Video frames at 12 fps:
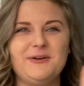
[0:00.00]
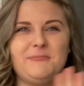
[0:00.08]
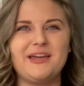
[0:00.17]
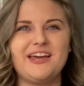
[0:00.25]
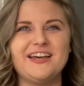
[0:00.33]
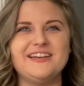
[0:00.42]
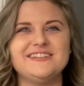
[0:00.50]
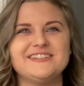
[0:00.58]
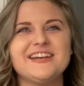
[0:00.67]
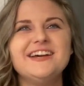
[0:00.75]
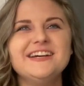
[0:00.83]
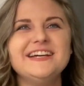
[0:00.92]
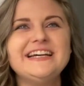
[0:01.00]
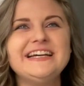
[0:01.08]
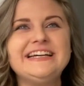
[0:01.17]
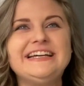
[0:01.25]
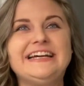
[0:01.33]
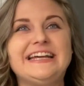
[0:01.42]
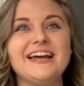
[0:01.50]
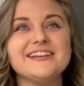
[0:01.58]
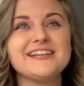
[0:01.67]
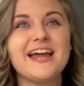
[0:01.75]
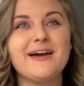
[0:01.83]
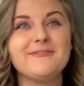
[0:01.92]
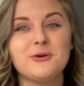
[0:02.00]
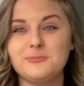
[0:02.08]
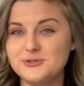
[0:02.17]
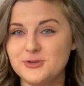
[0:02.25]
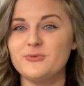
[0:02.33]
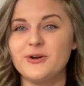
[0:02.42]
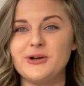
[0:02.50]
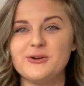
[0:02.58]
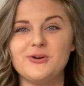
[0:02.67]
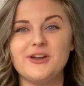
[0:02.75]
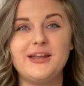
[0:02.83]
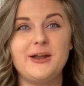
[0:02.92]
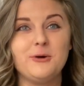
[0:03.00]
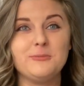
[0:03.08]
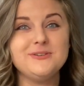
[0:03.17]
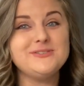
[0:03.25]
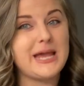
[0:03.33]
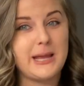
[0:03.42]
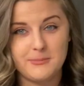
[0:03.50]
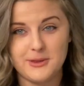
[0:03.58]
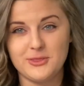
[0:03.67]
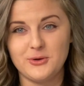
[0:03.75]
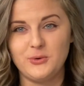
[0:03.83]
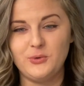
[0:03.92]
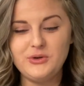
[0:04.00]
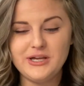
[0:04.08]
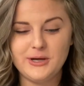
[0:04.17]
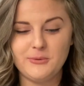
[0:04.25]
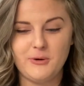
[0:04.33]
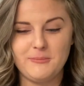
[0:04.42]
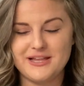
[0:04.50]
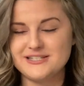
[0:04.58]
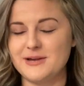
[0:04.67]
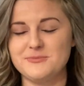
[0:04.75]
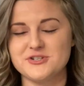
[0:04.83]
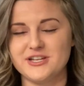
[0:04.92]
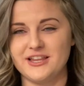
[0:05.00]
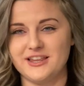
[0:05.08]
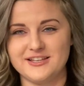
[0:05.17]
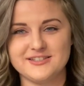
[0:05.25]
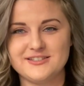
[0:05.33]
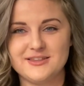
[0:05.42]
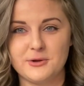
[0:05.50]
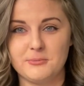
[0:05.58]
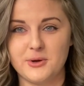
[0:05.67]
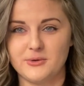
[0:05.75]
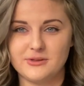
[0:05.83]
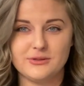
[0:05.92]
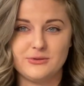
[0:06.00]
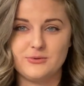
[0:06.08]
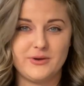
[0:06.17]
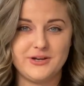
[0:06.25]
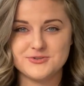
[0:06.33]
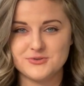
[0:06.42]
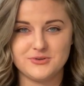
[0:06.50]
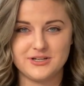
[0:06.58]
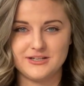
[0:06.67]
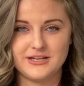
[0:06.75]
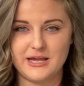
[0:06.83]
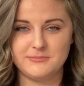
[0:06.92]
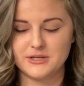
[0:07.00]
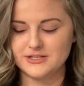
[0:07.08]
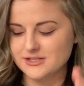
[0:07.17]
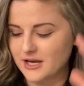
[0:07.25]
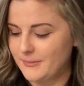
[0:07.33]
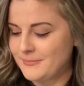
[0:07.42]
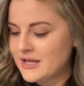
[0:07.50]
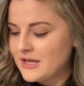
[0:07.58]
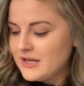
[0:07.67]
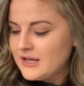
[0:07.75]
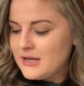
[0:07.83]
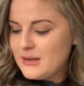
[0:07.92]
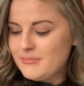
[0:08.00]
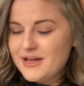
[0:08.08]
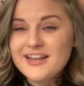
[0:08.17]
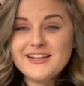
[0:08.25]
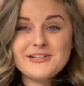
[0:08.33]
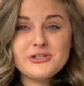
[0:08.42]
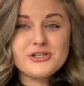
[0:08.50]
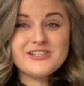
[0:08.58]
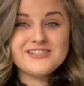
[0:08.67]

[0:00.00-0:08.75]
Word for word: because Yes, I have an almost three-year-old and an almost eight-month-old. Well, by the time you're seeing this, they're both three years old and eight months. Um, but it's just